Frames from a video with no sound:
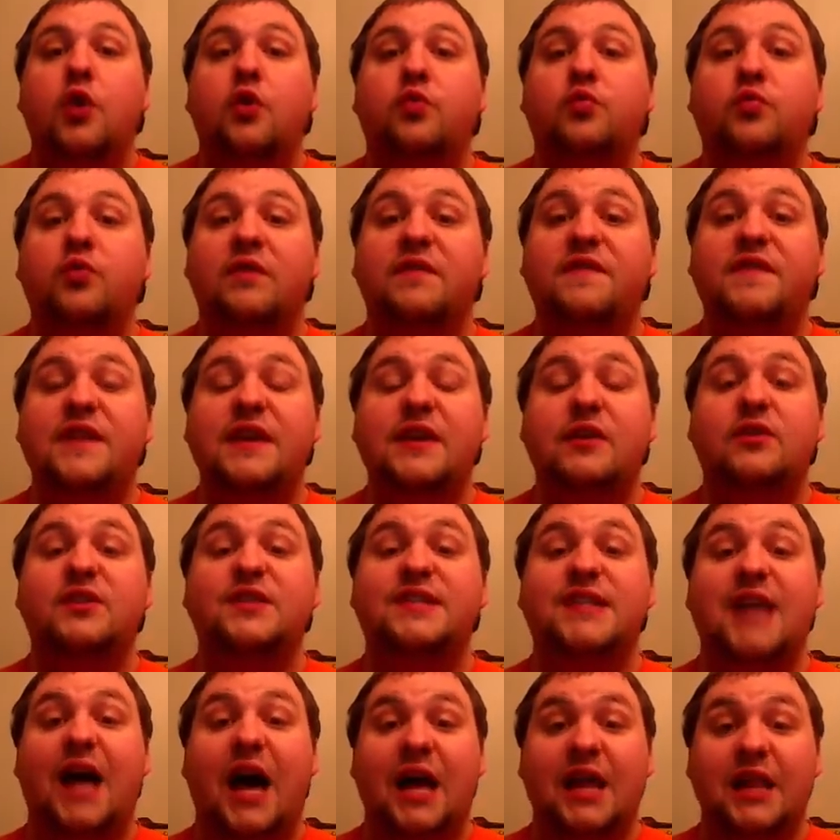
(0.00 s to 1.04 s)

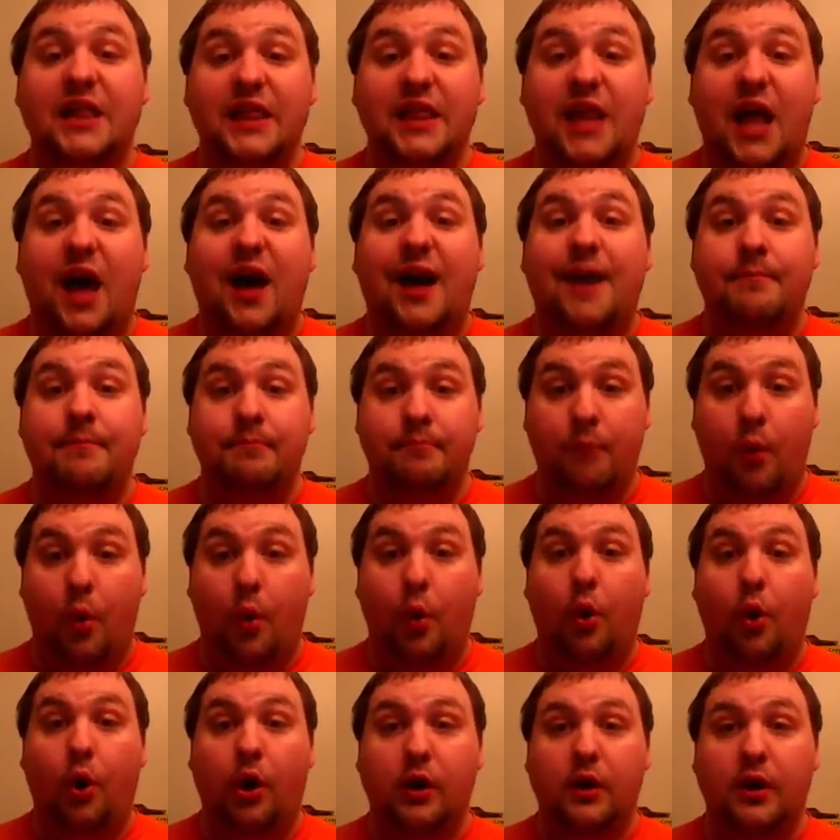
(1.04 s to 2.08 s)
reveals a lot
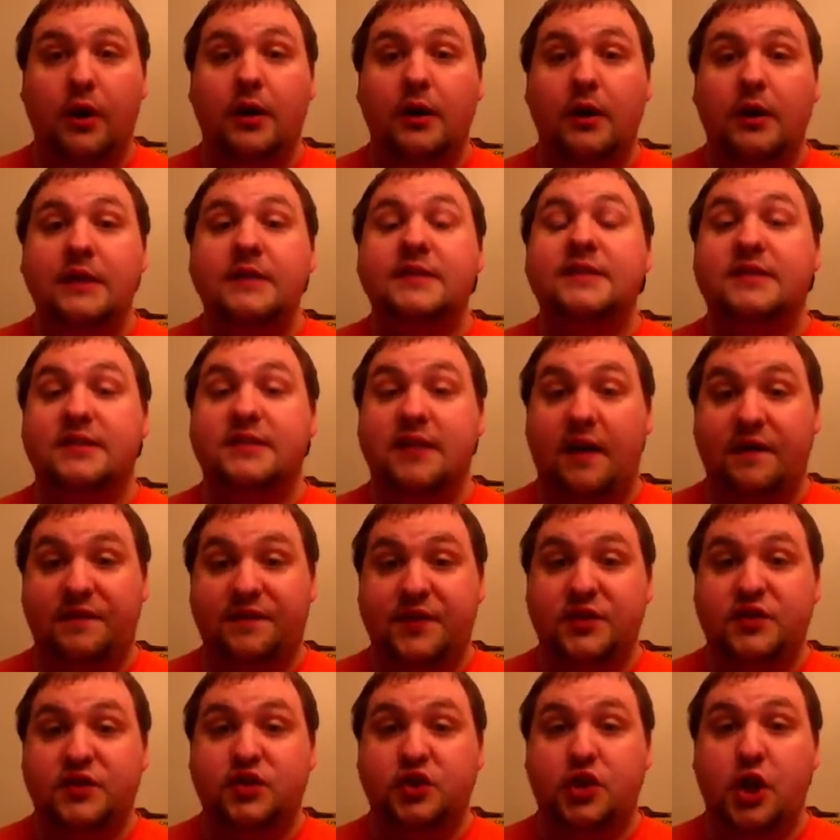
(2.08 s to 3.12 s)
more stuff
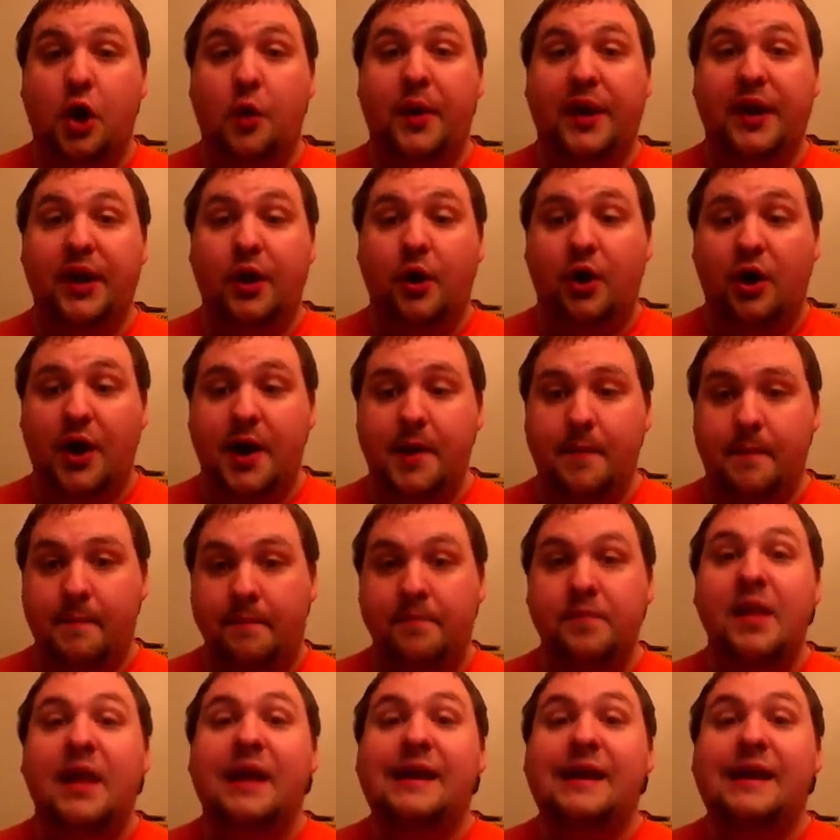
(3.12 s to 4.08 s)
that's going on